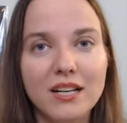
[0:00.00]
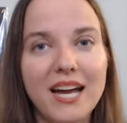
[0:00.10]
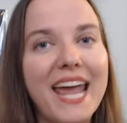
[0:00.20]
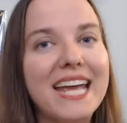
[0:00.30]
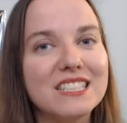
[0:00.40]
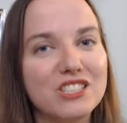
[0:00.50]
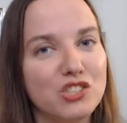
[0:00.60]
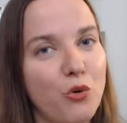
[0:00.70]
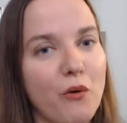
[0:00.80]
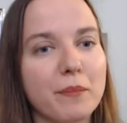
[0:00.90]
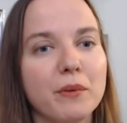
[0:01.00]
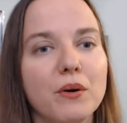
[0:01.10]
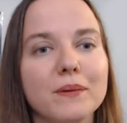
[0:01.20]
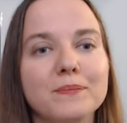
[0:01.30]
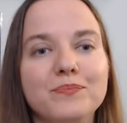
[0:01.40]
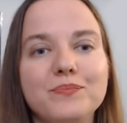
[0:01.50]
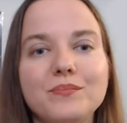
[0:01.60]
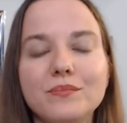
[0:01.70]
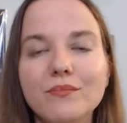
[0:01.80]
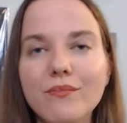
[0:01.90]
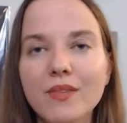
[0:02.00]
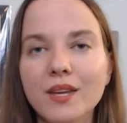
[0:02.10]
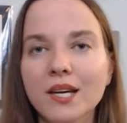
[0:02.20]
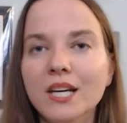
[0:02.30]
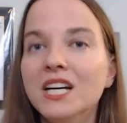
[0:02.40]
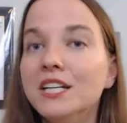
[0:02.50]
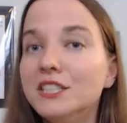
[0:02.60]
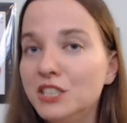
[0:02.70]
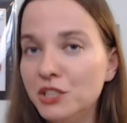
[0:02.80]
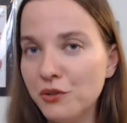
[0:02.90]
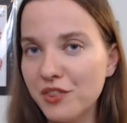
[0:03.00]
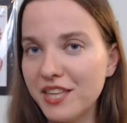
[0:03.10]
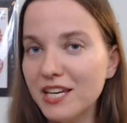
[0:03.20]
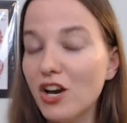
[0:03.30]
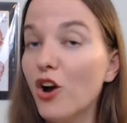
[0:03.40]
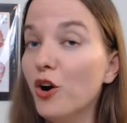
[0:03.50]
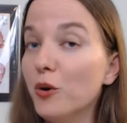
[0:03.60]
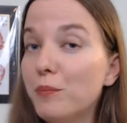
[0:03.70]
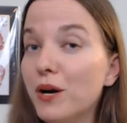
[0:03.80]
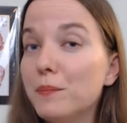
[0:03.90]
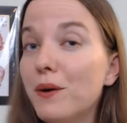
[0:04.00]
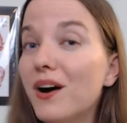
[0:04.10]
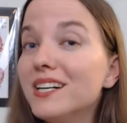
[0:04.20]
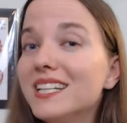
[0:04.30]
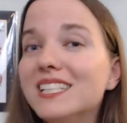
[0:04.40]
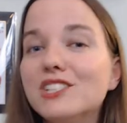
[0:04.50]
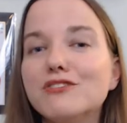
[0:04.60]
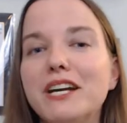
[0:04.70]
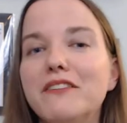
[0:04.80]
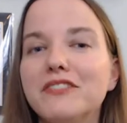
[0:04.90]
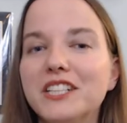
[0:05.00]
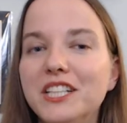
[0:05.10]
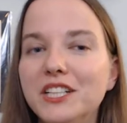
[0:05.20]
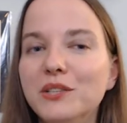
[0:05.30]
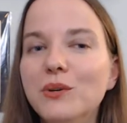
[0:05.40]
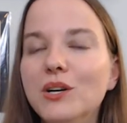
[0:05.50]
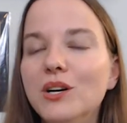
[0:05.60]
and normal. Do you think hope punk is right for you?